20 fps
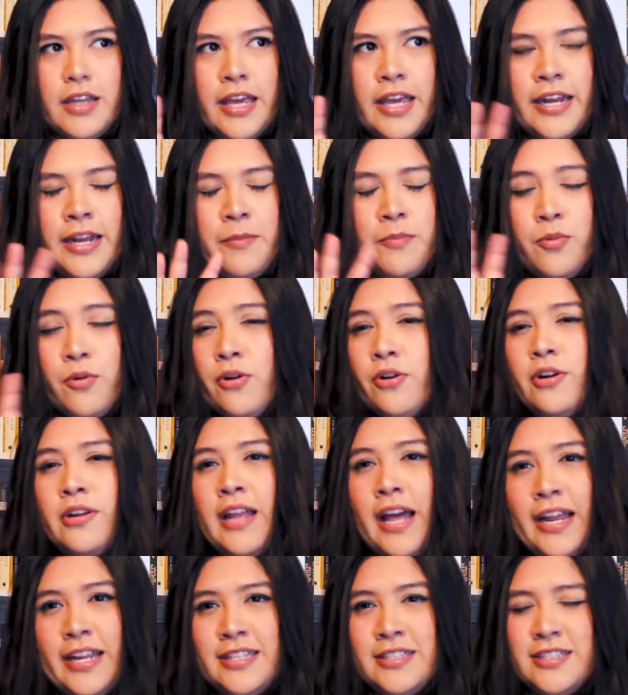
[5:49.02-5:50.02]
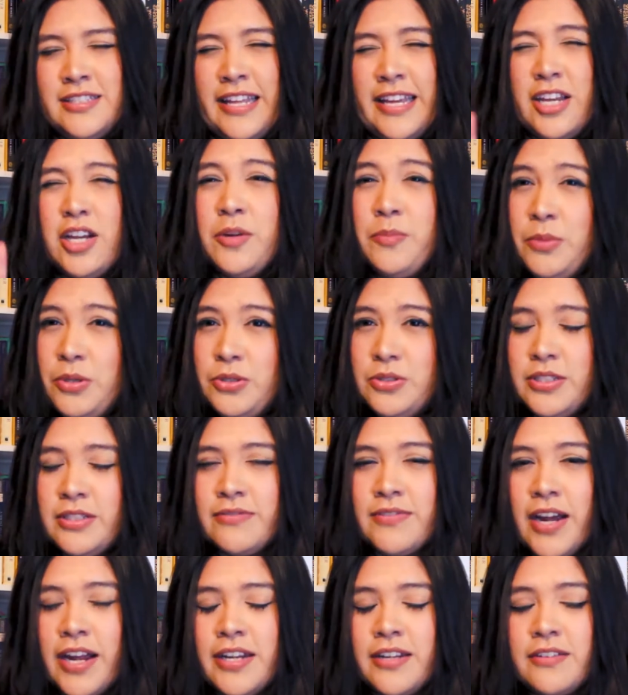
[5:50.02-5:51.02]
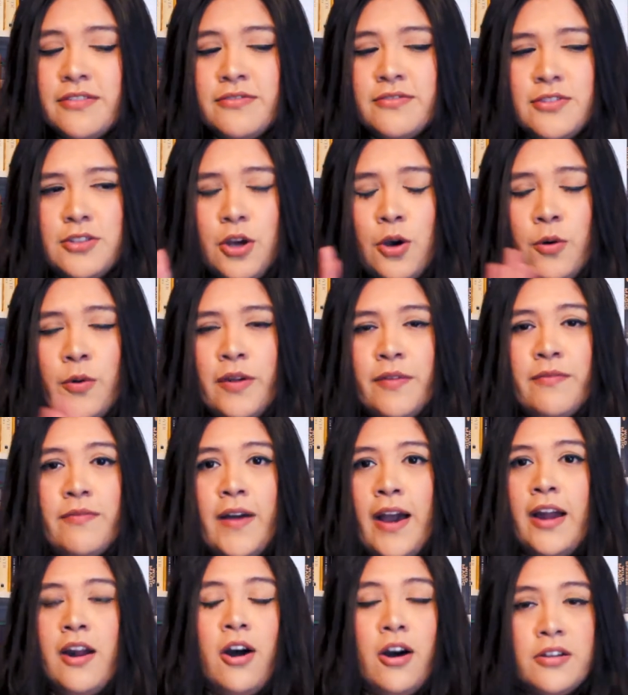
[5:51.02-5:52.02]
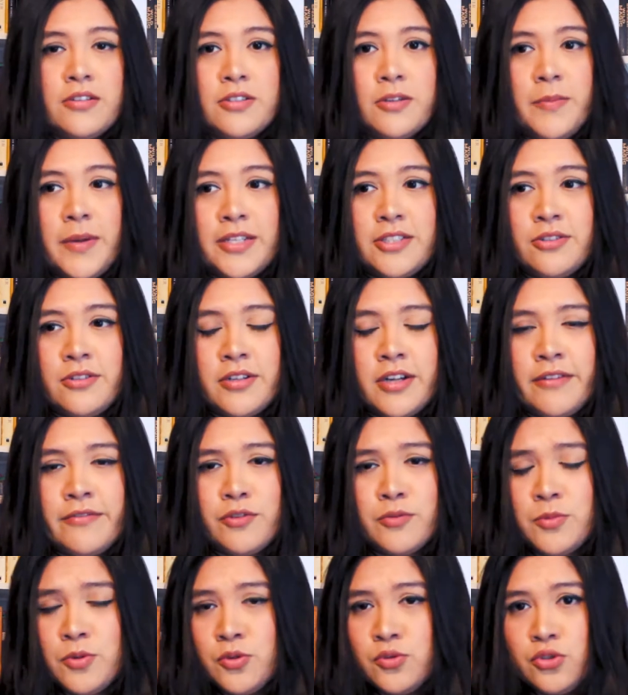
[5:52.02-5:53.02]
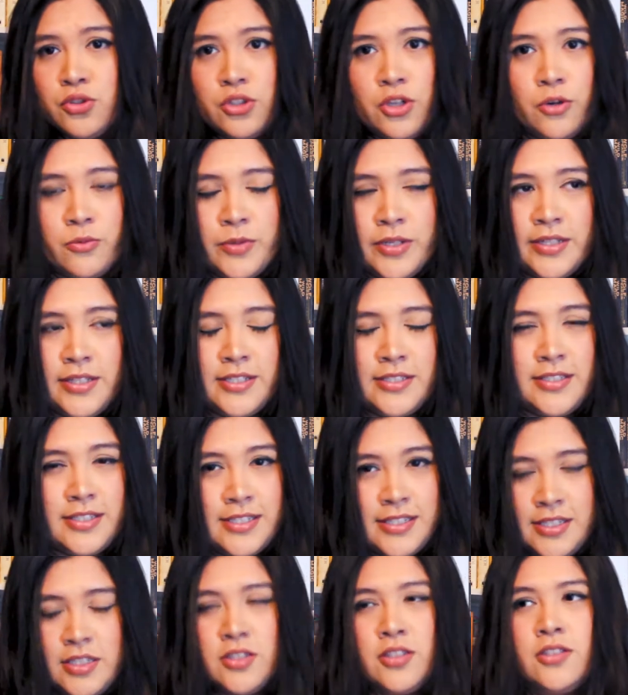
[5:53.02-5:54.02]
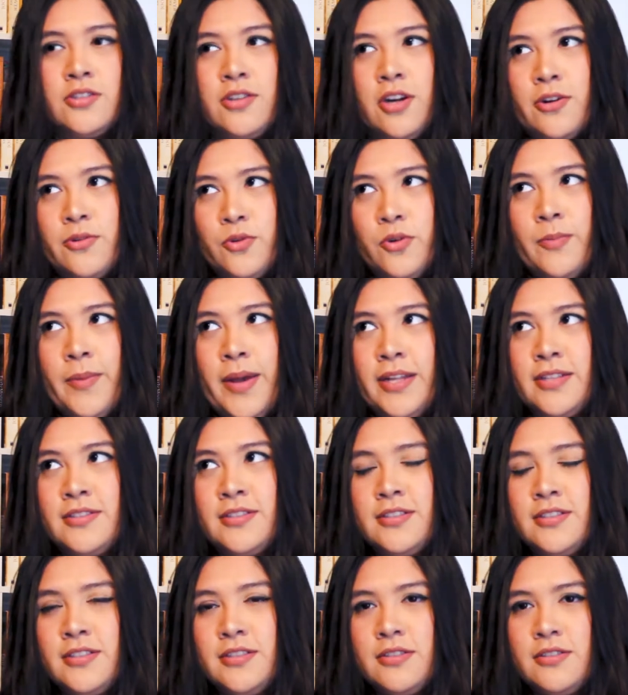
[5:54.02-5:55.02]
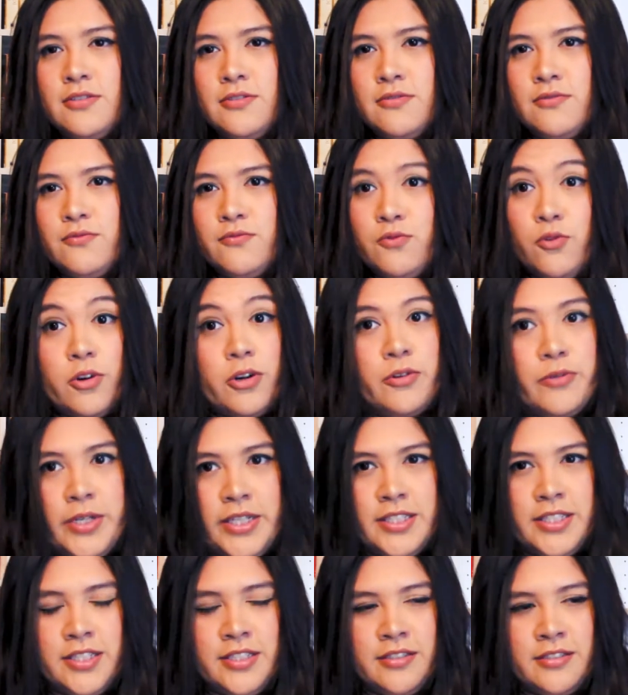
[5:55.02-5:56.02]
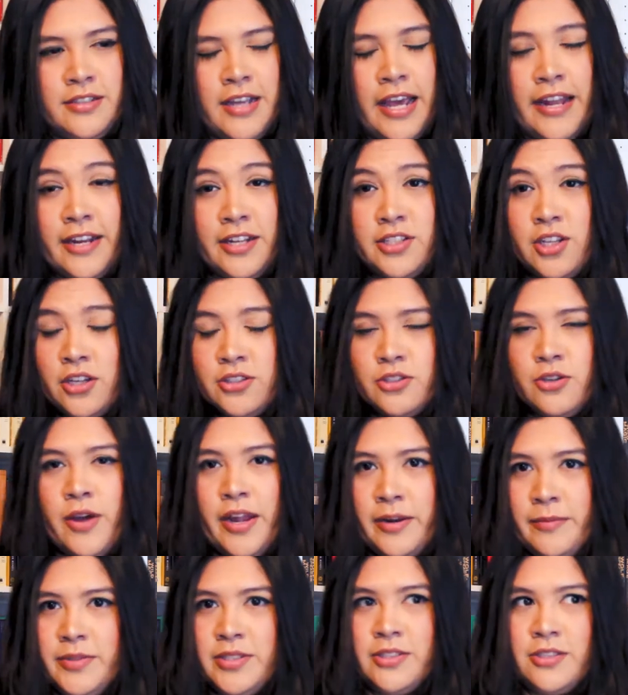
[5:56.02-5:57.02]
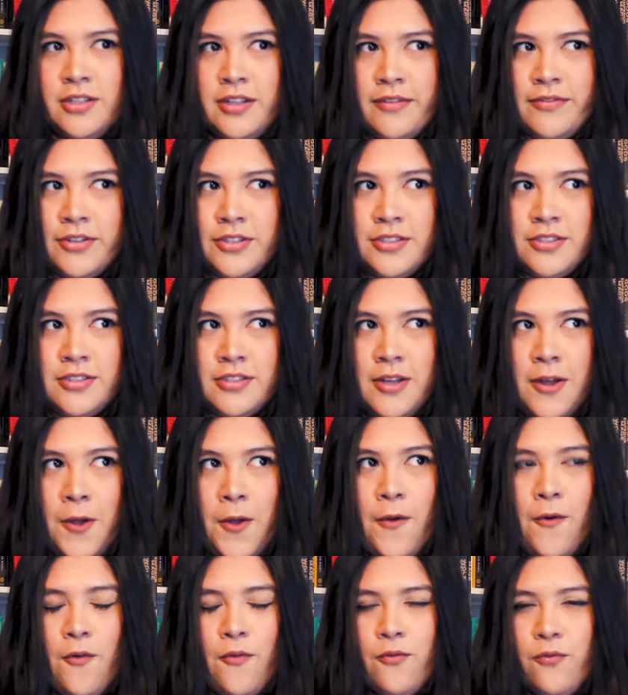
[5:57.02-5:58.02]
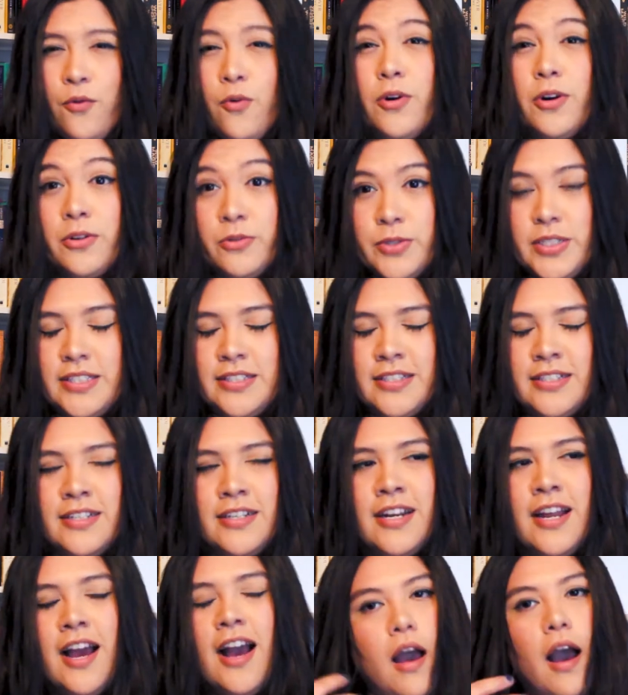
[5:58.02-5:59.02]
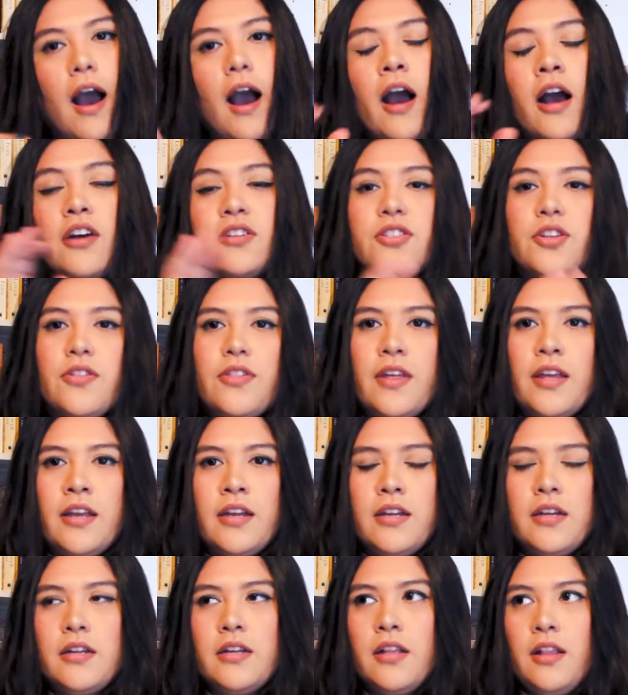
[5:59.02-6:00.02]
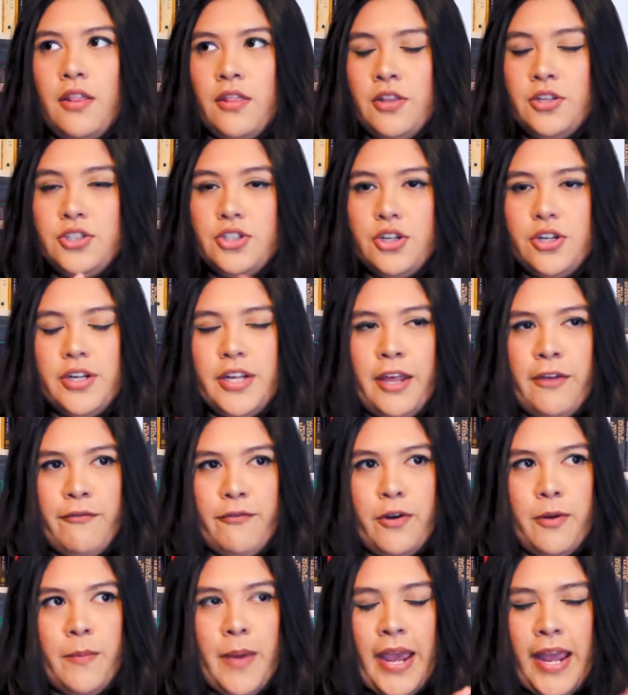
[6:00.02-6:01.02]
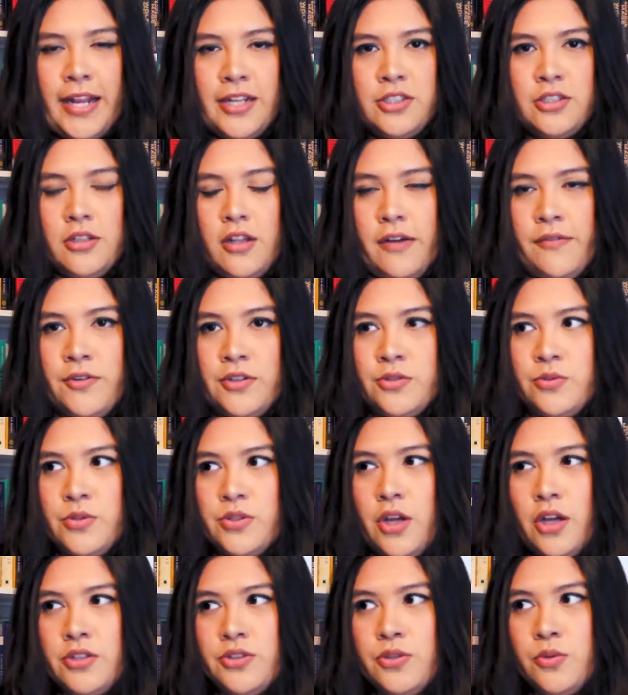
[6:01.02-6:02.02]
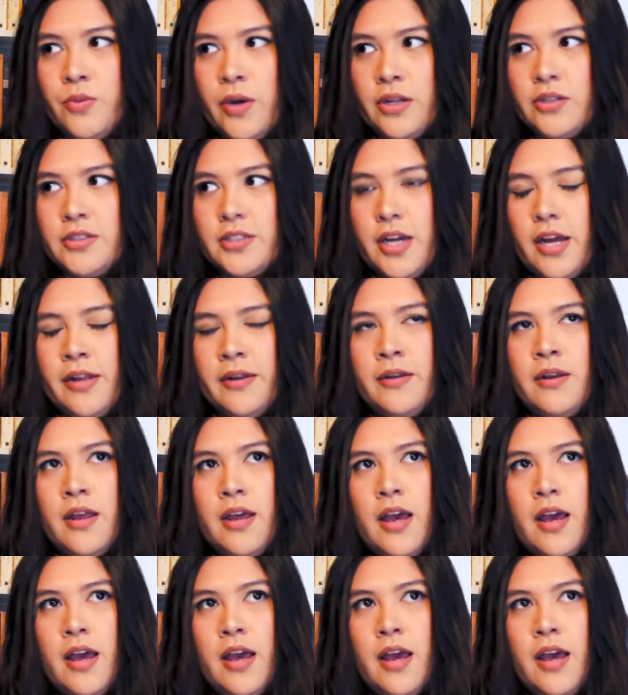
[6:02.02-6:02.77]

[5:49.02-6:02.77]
and it borderlines like abusive kind of so if that also makes you uncomfortable don't read this this is a dark romance for a reason and it's also enemies to lovers for a reason I also think the journey from hate to lovers was also well done.